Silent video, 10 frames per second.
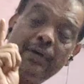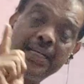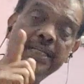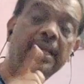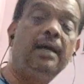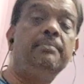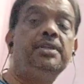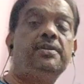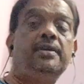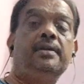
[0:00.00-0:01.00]
1
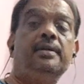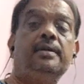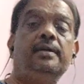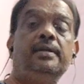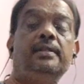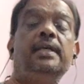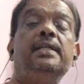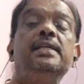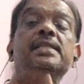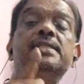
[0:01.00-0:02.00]
kilometer,
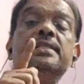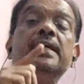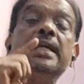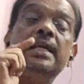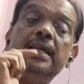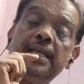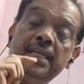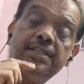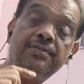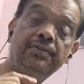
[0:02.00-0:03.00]
that is,
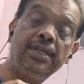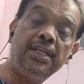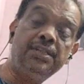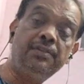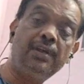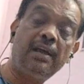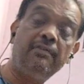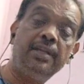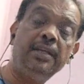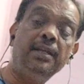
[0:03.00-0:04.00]
he's
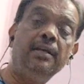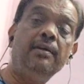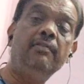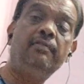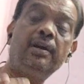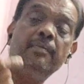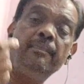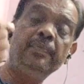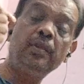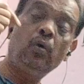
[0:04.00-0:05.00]
traveling
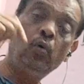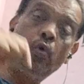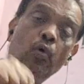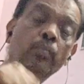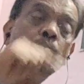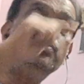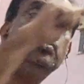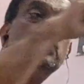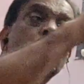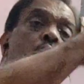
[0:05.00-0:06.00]
from home
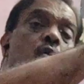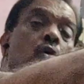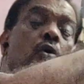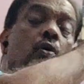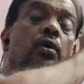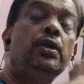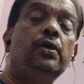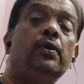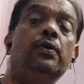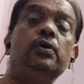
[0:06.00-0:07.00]
to,
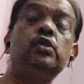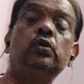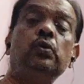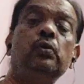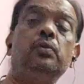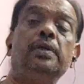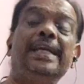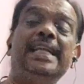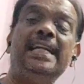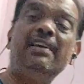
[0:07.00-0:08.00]
school.
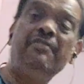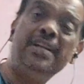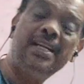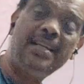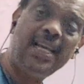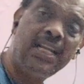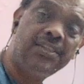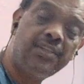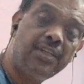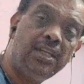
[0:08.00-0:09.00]
In a definite
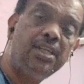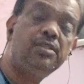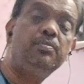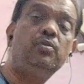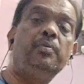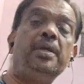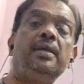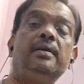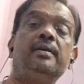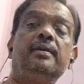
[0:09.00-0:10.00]
direction he is
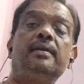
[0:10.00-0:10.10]
moving.